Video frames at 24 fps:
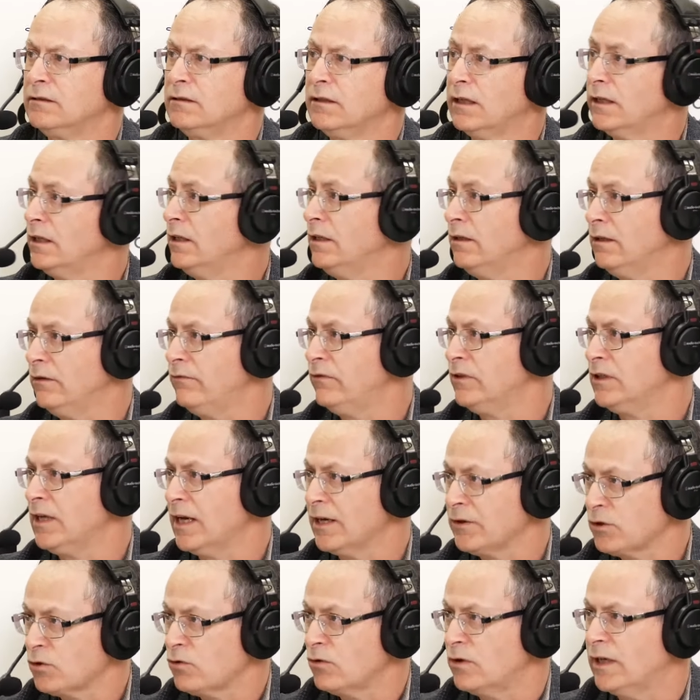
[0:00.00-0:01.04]
Even
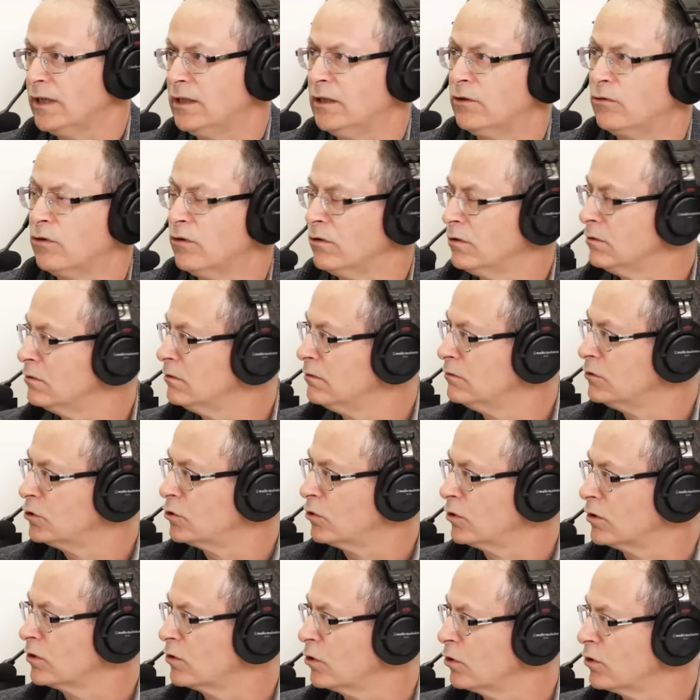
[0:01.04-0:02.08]
yesterday, there were
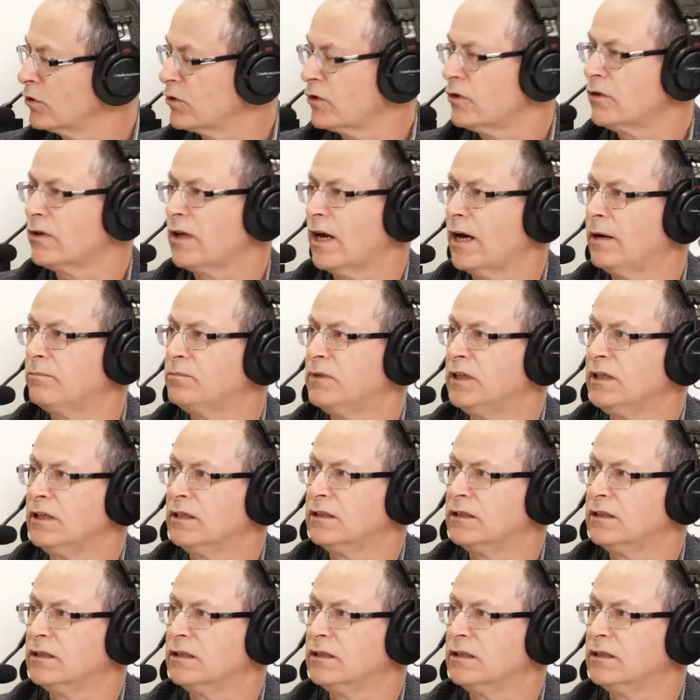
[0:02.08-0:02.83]
short courses happening